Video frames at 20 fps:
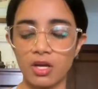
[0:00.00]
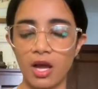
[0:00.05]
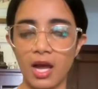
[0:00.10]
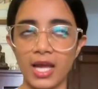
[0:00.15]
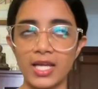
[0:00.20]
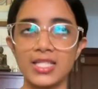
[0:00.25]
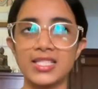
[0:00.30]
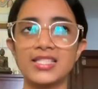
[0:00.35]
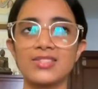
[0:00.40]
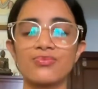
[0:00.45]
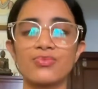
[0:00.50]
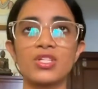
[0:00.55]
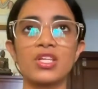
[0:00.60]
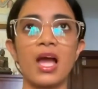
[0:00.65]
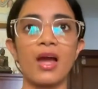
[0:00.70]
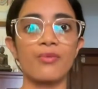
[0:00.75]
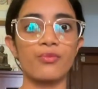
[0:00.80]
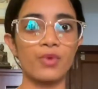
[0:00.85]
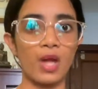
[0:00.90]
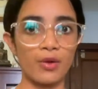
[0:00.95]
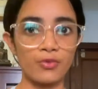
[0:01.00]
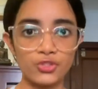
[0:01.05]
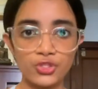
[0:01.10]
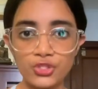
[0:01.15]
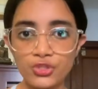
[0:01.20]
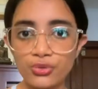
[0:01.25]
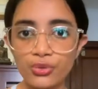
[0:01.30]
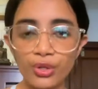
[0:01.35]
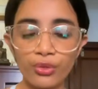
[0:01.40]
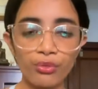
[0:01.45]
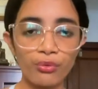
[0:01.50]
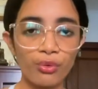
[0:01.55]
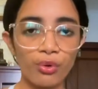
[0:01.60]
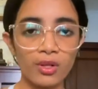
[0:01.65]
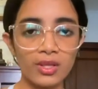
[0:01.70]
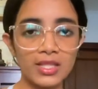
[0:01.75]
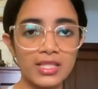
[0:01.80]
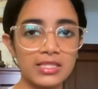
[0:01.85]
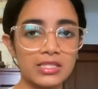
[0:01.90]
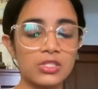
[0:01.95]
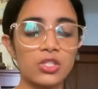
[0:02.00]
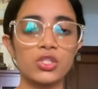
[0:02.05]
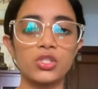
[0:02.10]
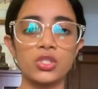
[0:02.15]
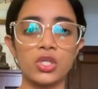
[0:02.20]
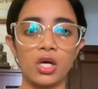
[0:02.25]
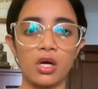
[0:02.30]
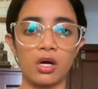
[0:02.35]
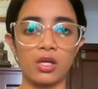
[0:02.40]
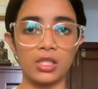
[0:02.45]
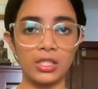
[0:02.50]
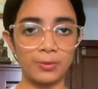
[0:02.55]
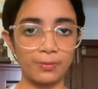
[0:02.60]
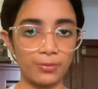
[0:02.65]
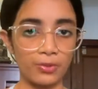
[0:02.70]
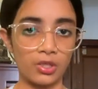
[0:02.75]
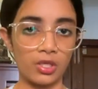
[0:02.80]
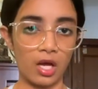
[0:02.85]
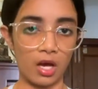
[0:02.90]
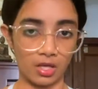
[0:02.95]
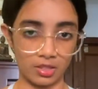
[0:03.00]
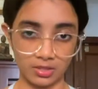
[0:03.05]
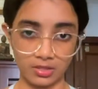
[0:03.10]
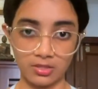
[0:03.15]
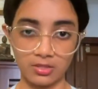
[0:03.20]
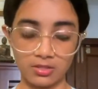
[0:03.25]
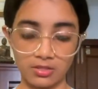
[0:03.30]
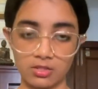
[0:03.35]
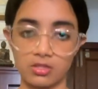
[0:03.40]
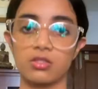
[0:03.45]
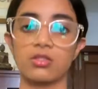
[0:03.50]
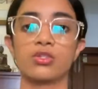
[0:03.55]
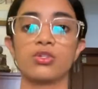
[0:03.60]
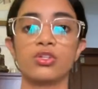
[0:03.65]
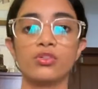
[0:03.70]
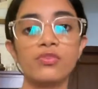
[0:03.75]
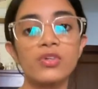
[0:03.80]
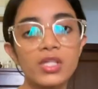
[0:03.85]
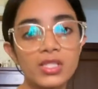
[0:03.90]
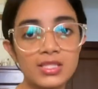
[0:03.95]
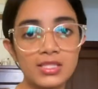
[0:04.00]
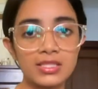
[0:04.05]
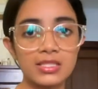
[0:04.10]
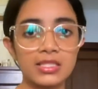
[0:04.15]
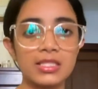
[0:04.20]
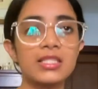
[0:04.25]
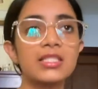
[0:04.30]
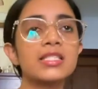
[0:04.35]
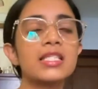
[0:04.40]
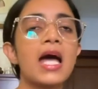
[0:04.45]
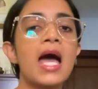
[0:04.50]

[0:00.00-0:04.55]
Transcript: I was just going through all these liberal arts universities,